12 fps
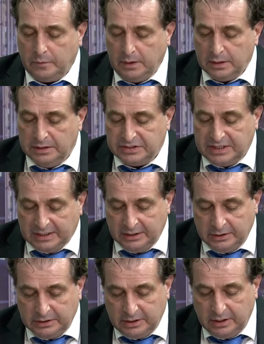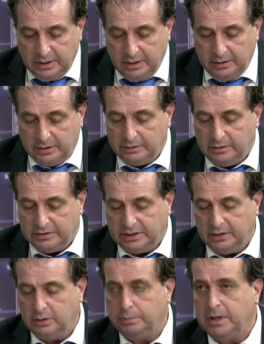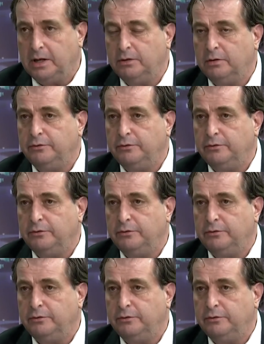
The second part of